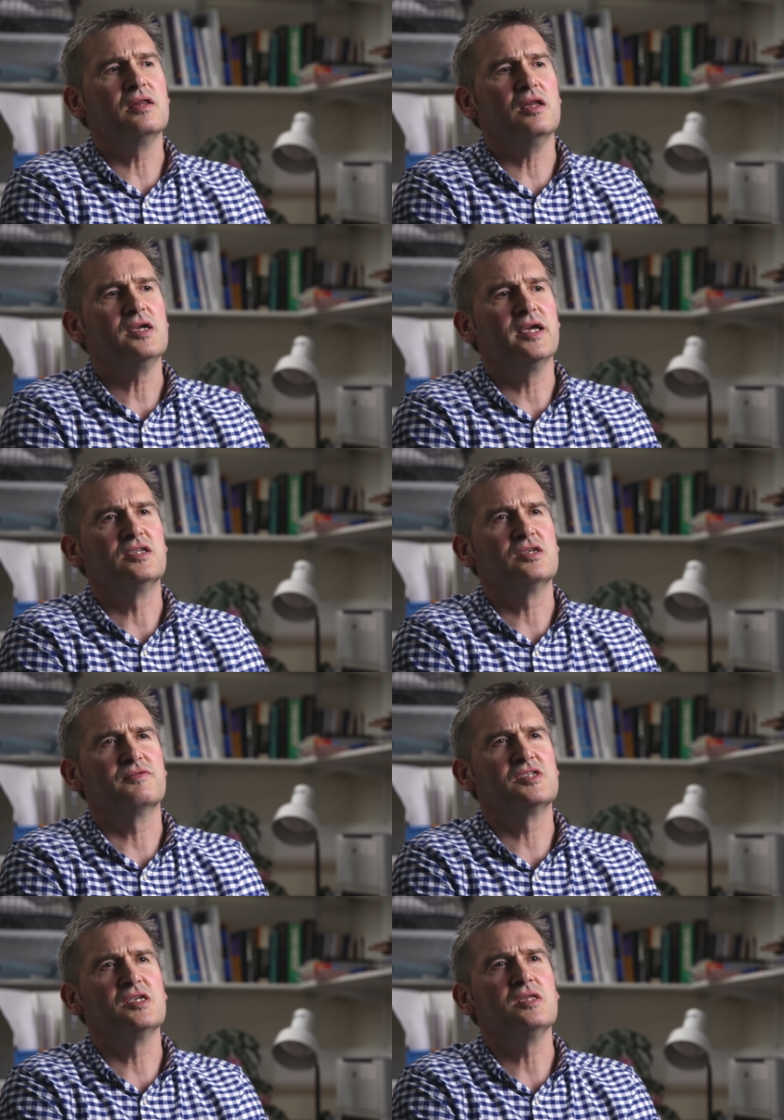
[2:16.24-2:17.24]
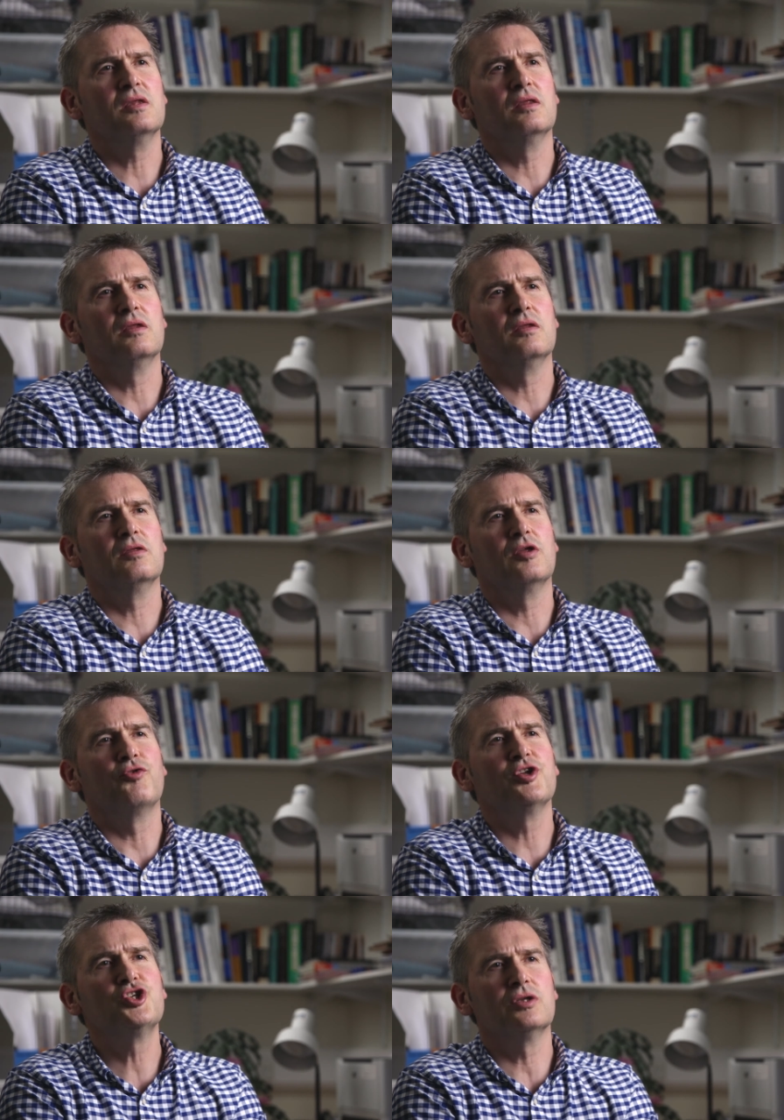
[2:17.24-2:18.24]
lucky to have seen the
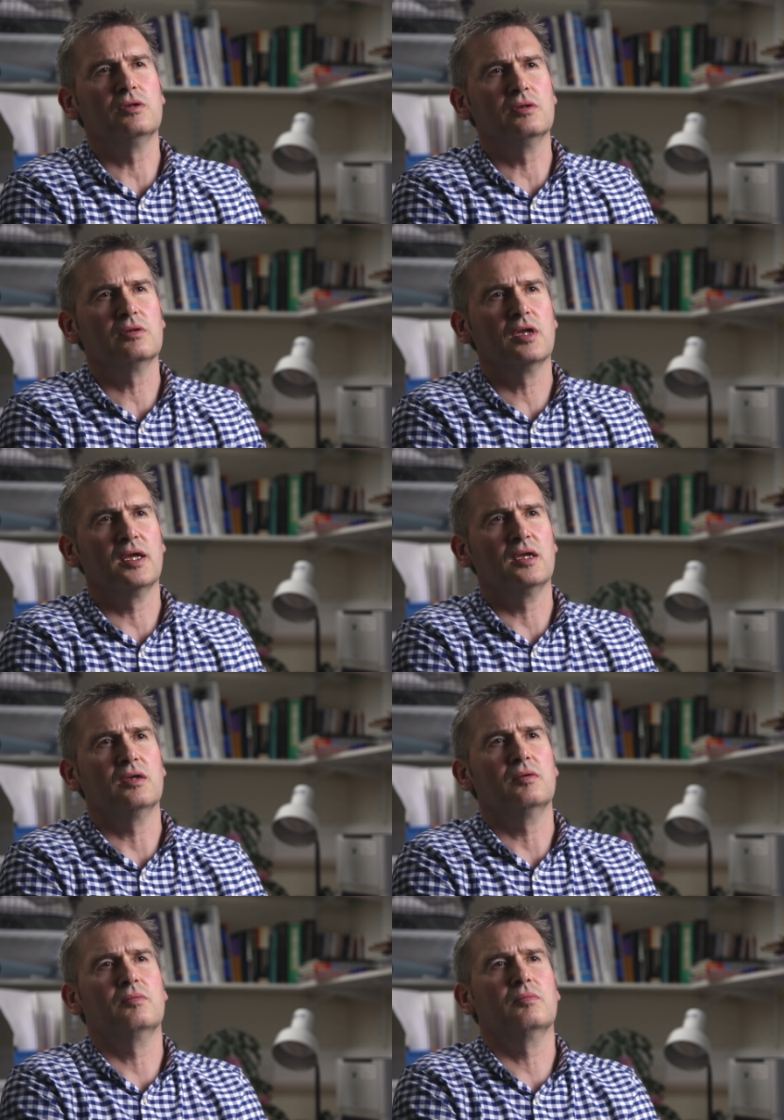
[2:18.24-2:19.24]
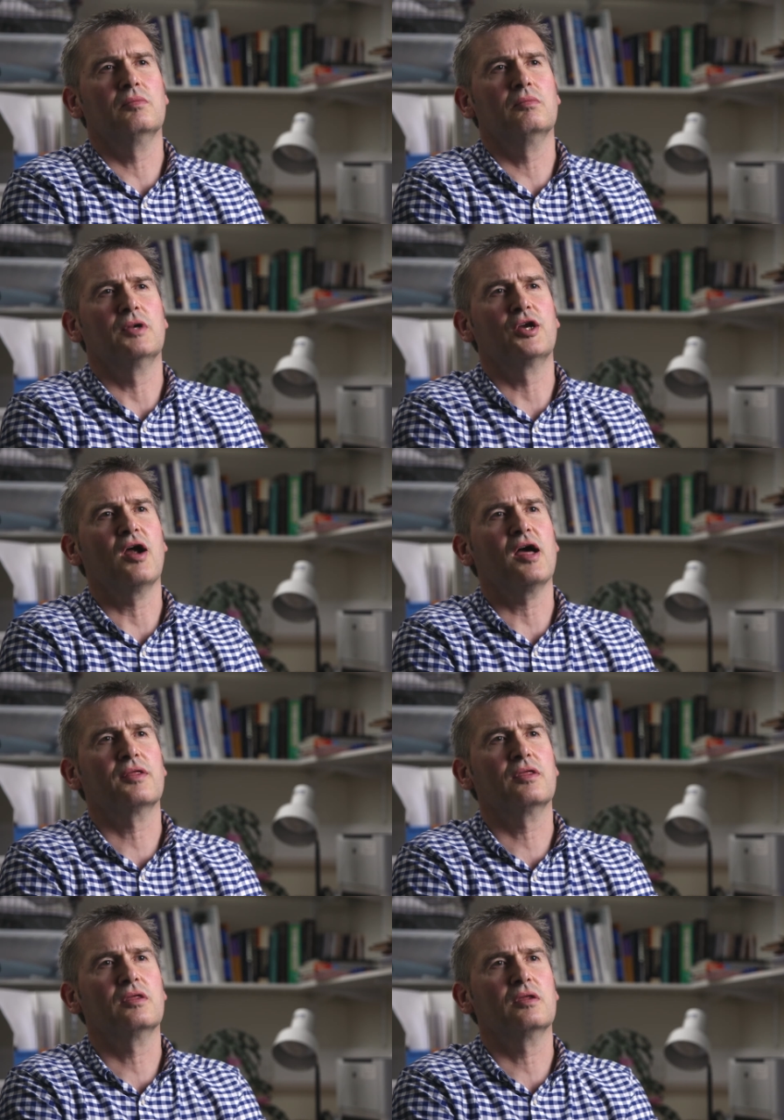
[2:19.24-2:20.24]
original uh,
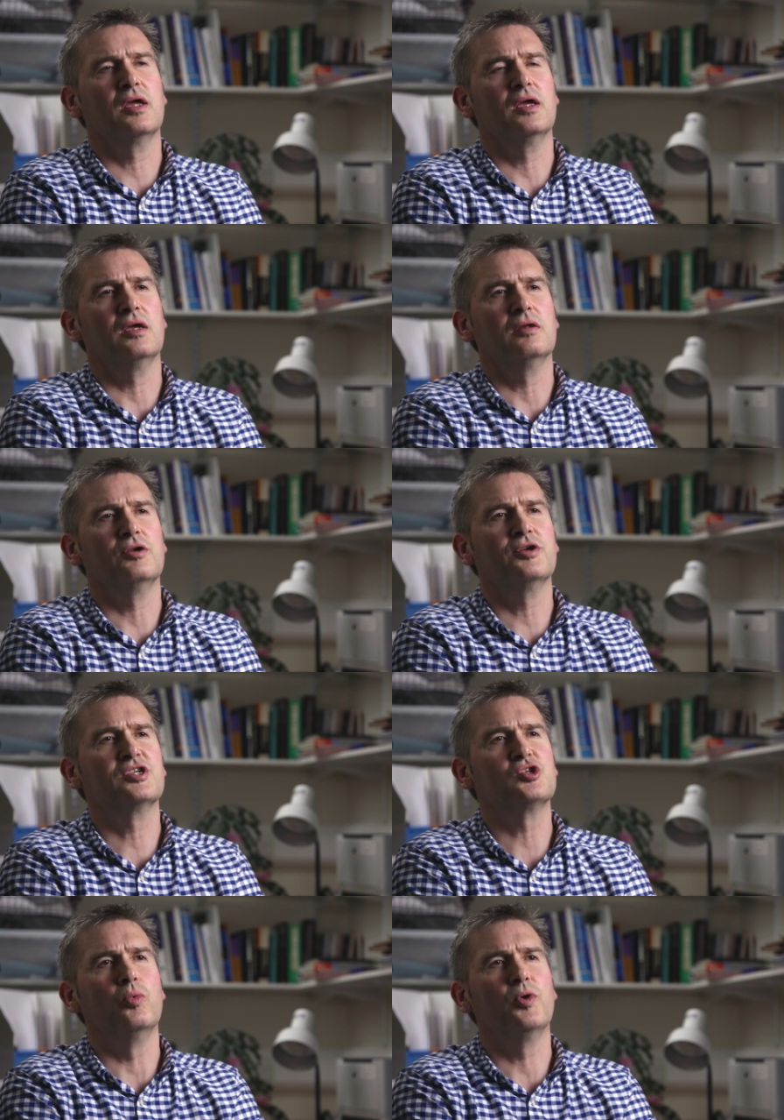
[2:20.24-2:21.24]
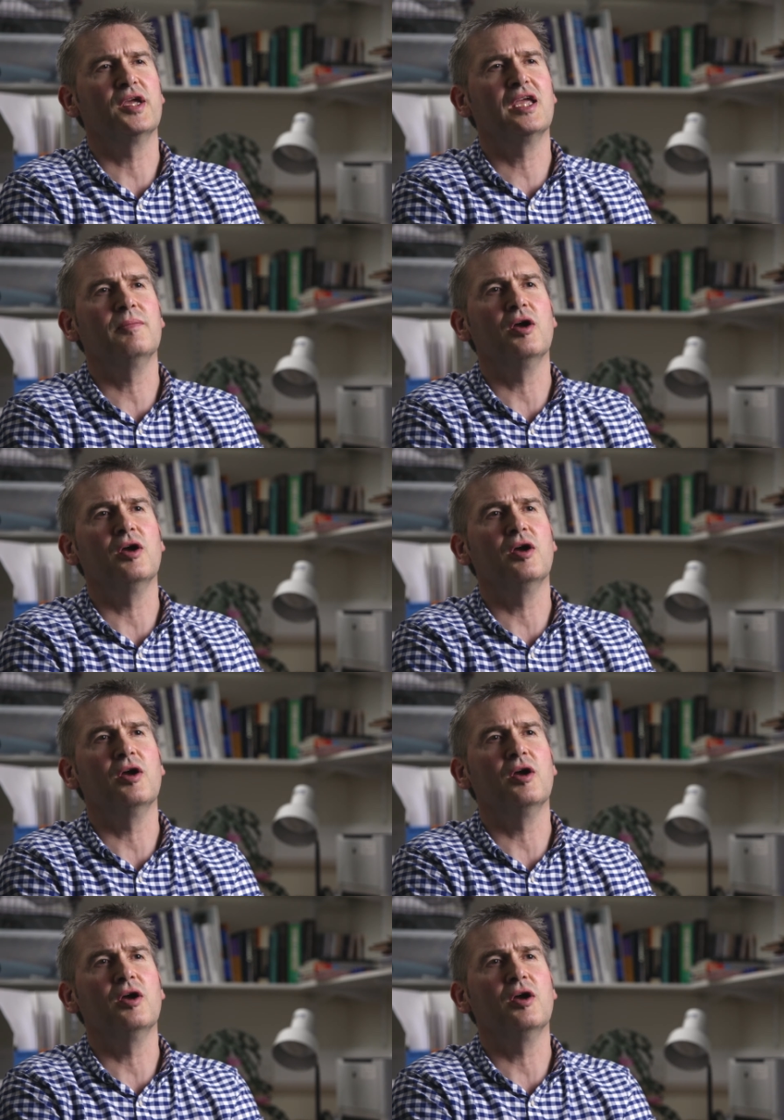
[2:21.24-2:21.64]
McGrath uh, laryngoscope when it came